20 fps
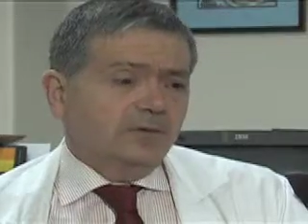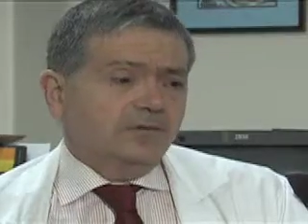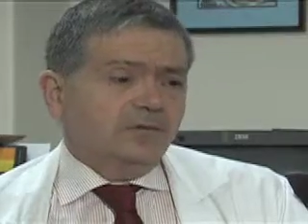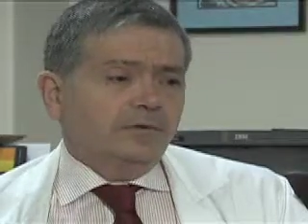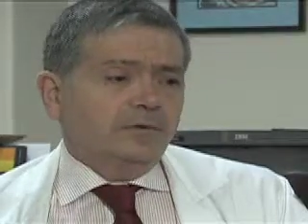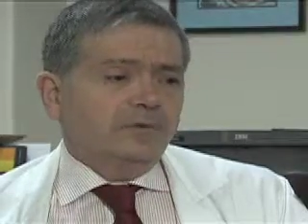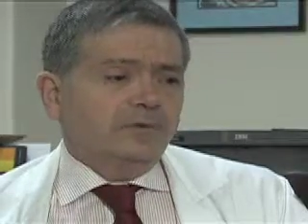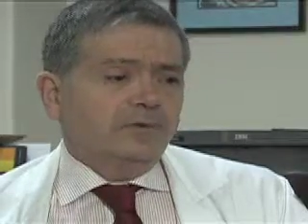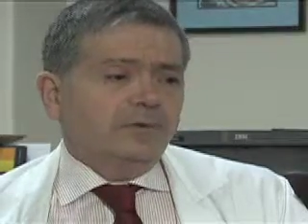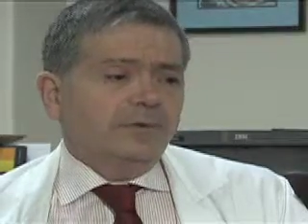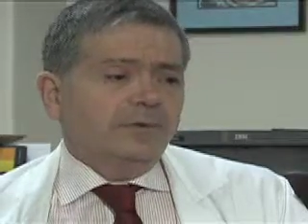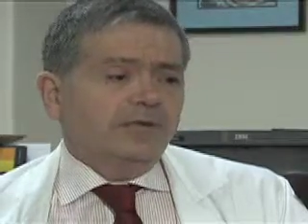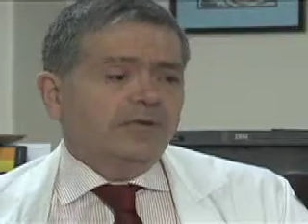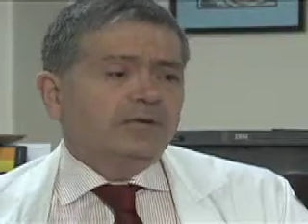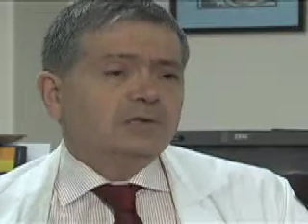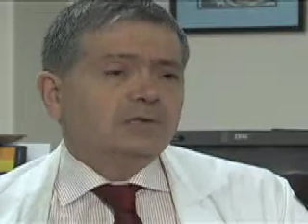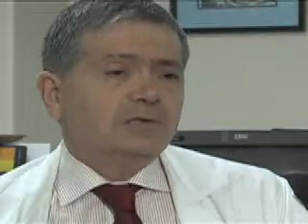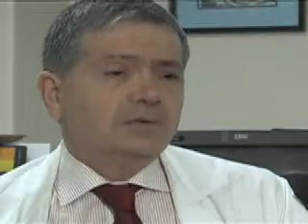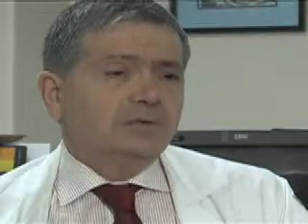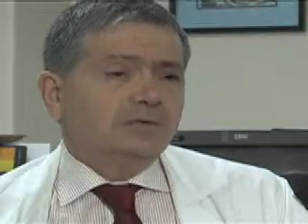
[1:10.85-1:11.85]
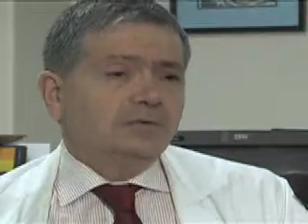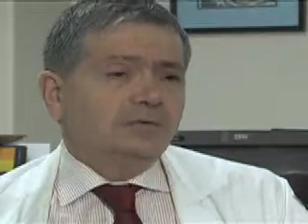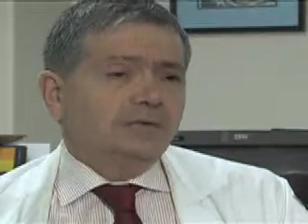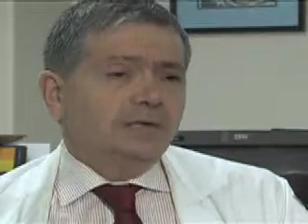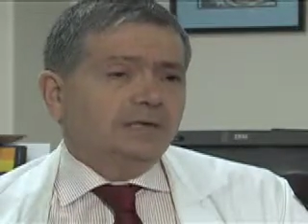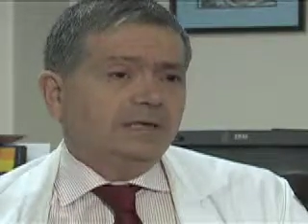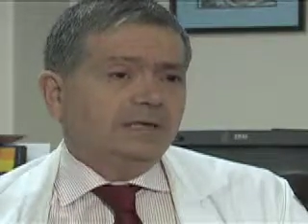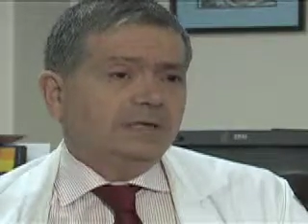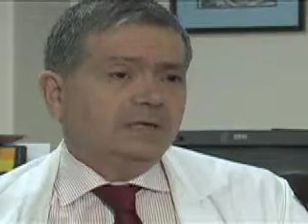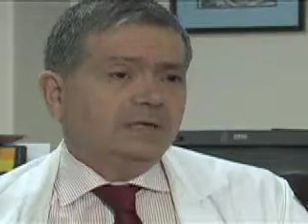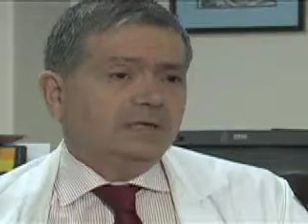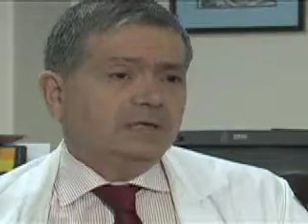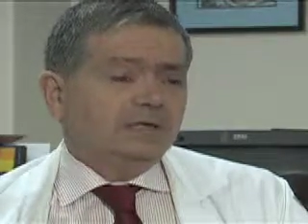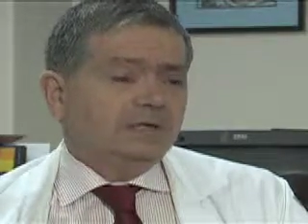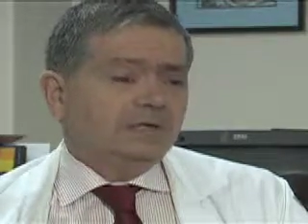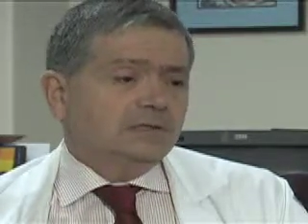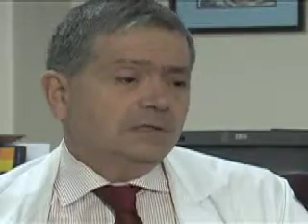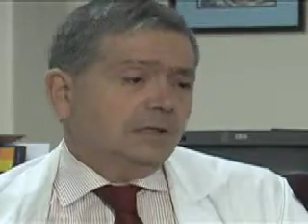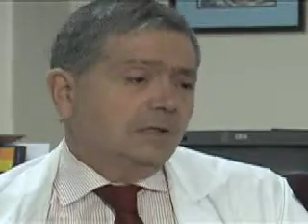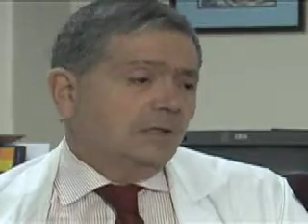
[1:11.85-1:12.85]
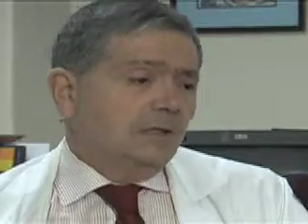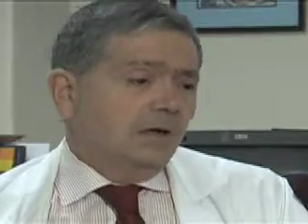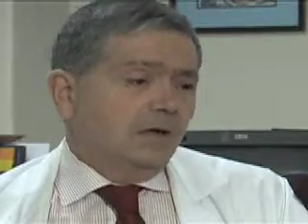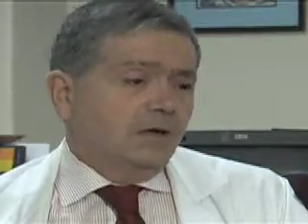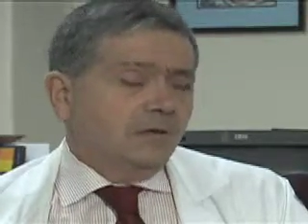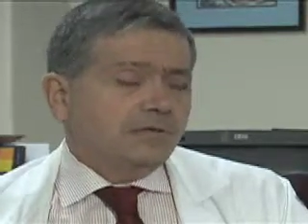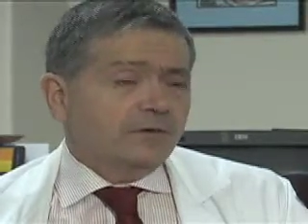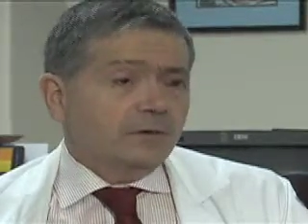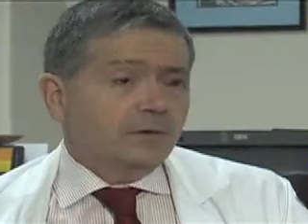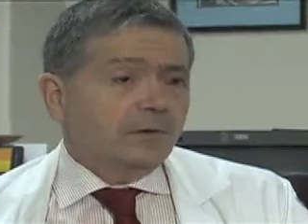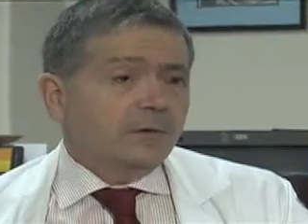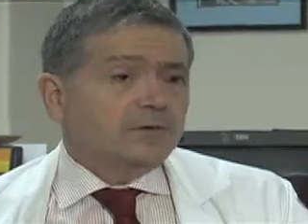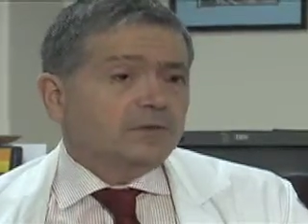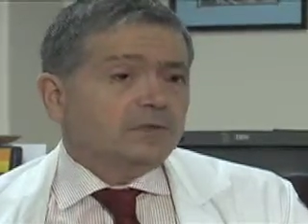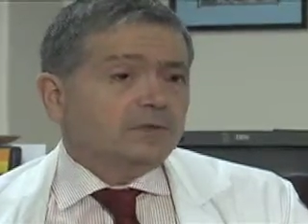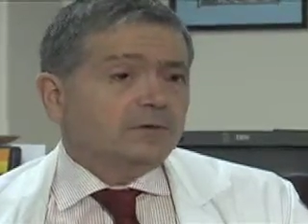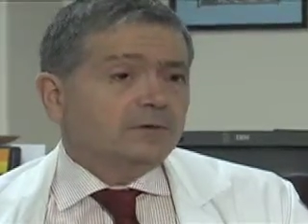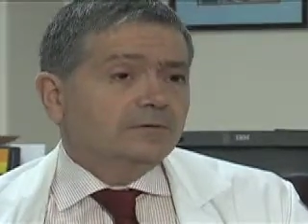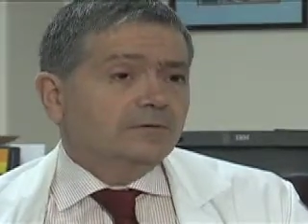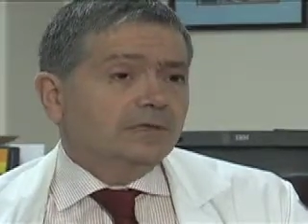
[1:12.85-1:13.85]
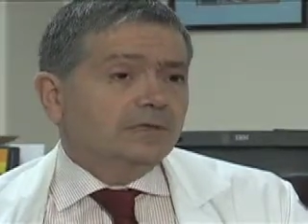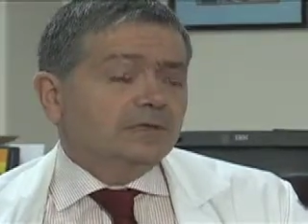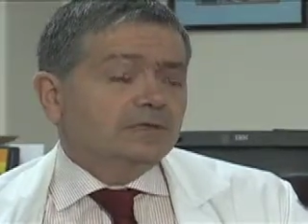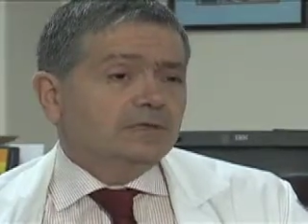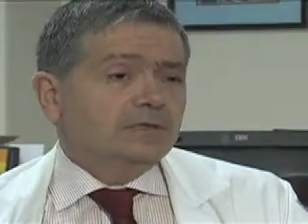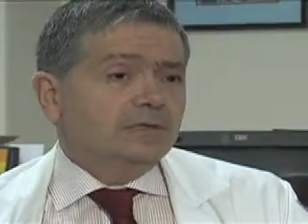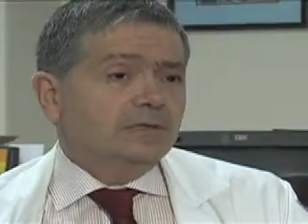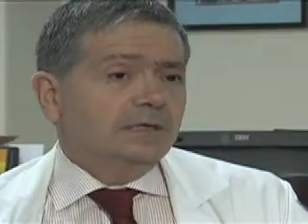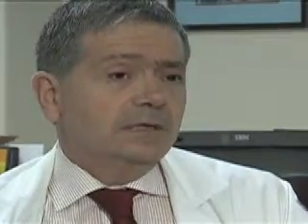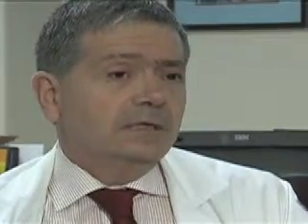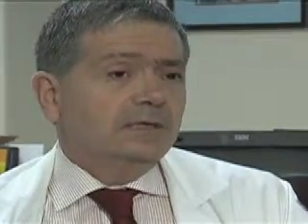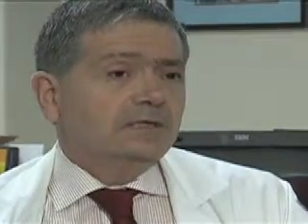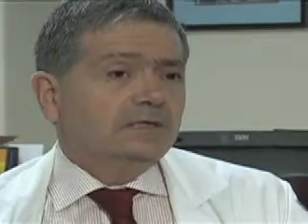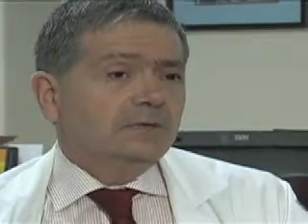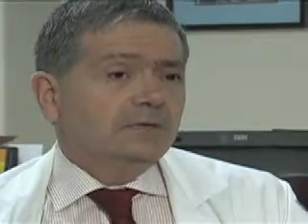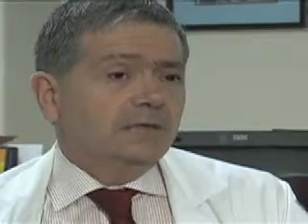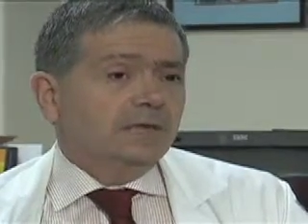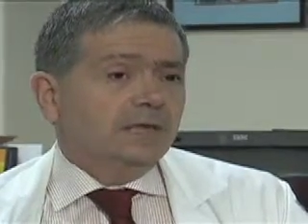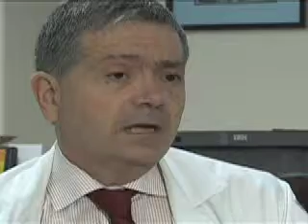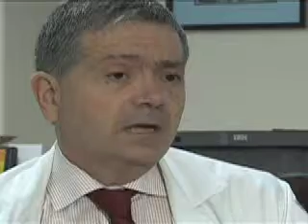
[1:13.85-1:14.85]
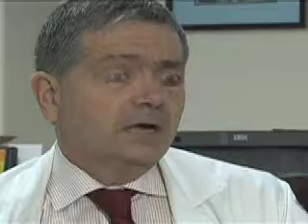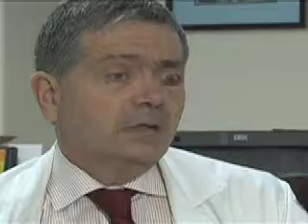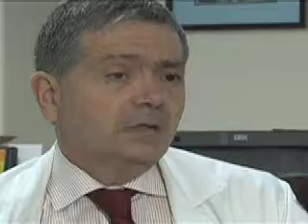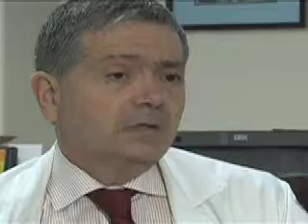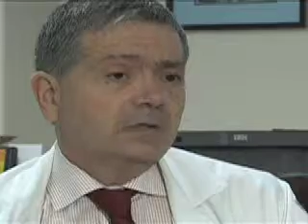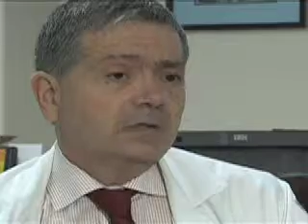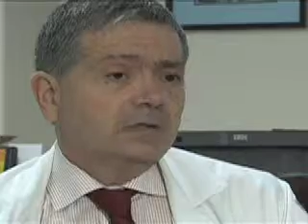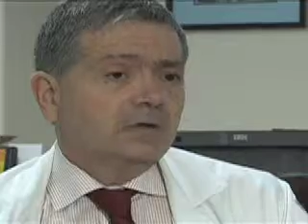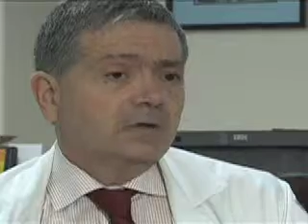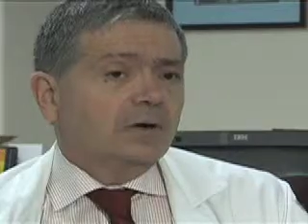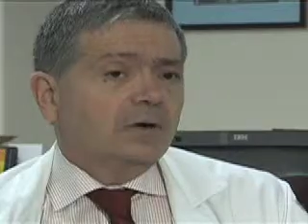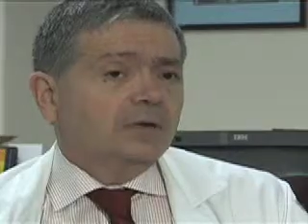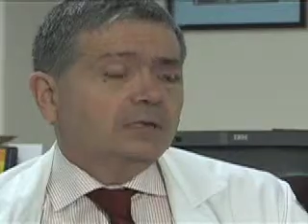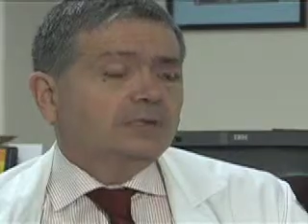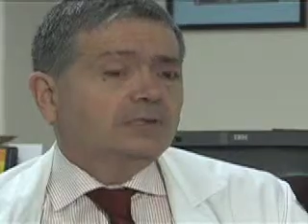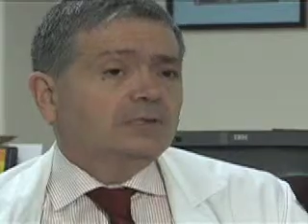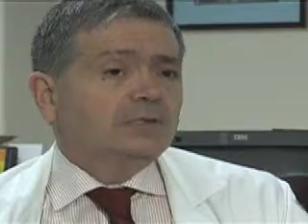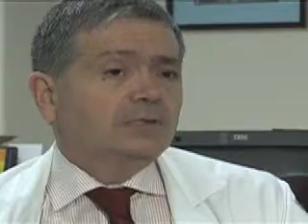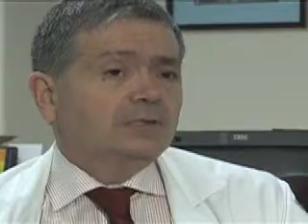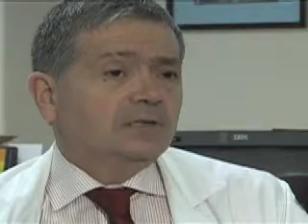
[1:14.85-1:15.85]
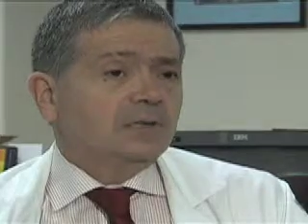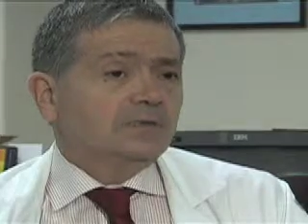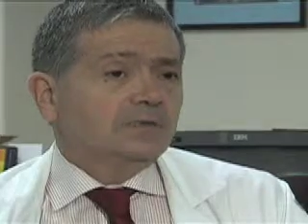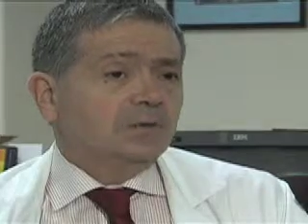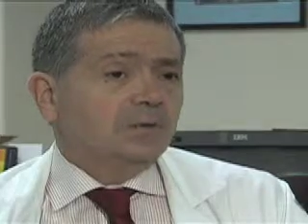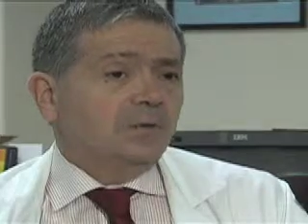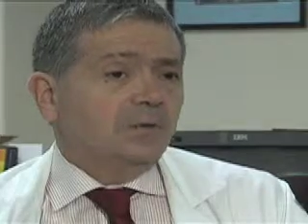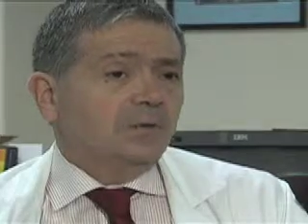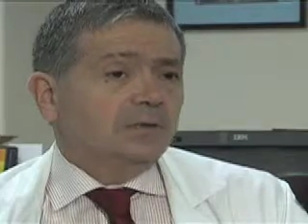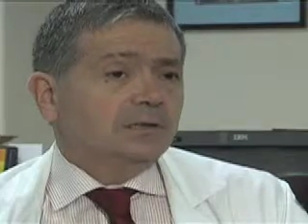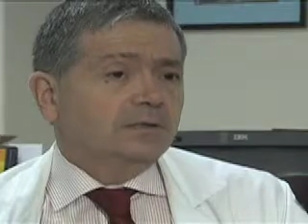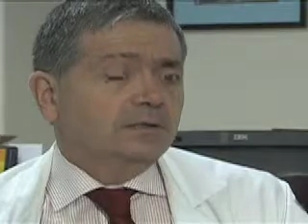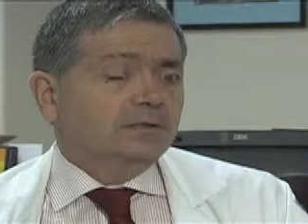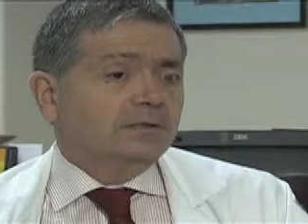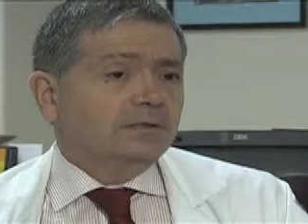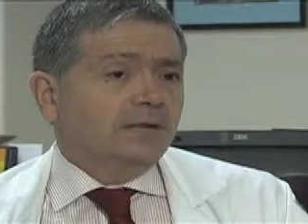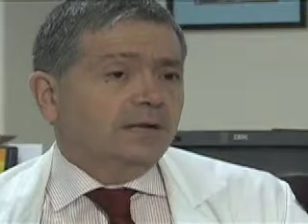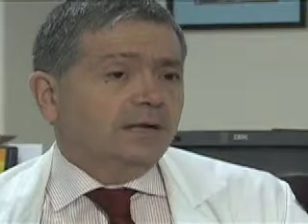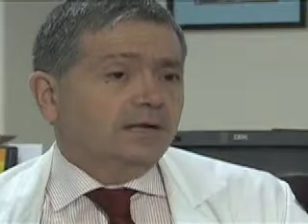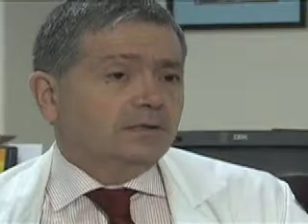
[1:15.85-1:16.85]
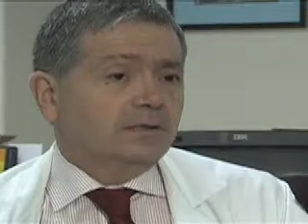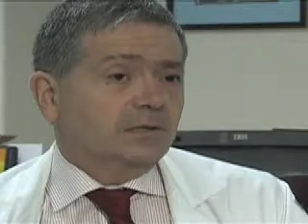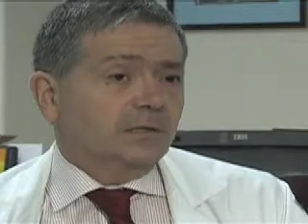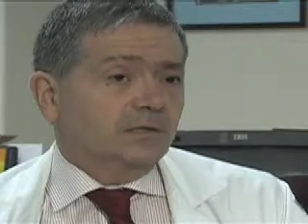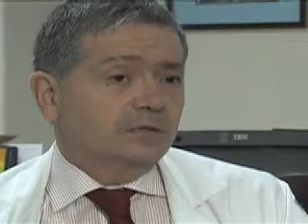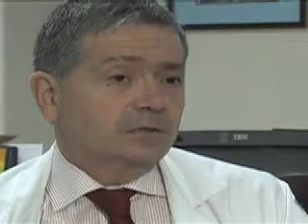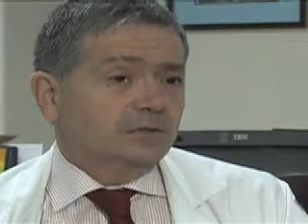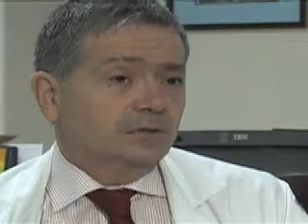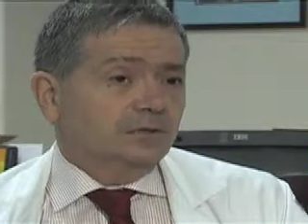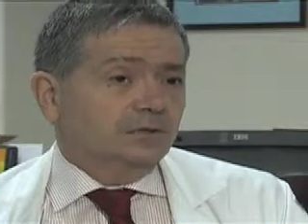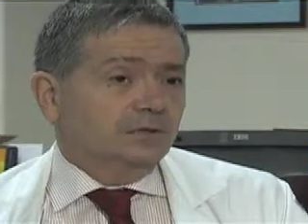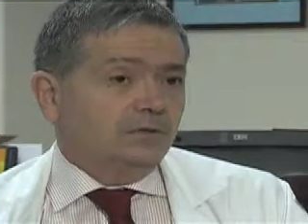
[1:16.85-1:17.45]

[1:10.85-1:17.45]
for the patient convenience, uh, for nursing convenience, the ease of care, we decided this is something we wanted to commit ourselves to